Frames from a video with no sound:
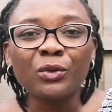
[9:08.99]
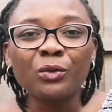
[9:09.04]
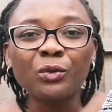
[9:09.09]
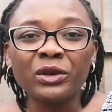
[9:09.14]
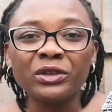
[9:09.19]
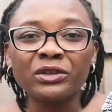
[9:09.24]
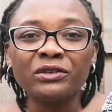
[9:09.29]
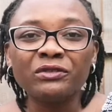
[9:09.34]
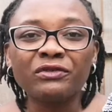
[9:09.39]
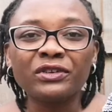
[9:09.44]

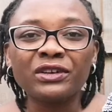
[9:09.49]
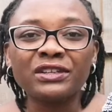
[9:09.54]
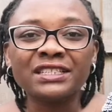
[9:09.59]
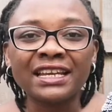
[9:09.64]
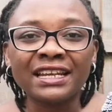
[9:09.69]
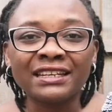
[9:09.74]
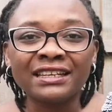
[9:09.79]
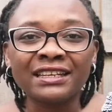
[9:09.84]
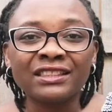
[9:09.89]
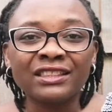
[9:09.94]
when you've
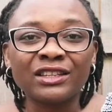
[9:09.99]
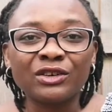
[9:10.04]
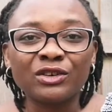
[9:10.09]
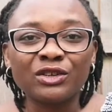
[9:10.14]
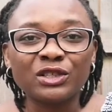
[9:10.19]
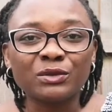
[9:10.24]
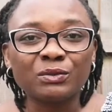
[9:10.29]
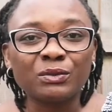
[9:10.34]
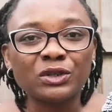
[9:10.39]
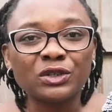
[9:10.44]
attended the
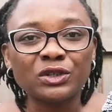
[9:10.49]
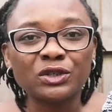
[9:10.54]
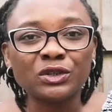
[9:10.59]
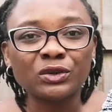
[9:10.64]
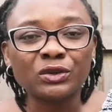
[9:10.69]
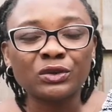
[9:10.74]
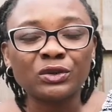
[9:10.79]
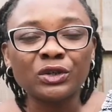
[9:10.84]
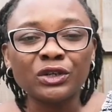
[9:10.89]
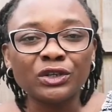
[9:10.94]

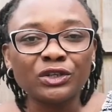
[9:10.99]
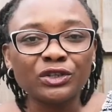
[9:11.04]
hospital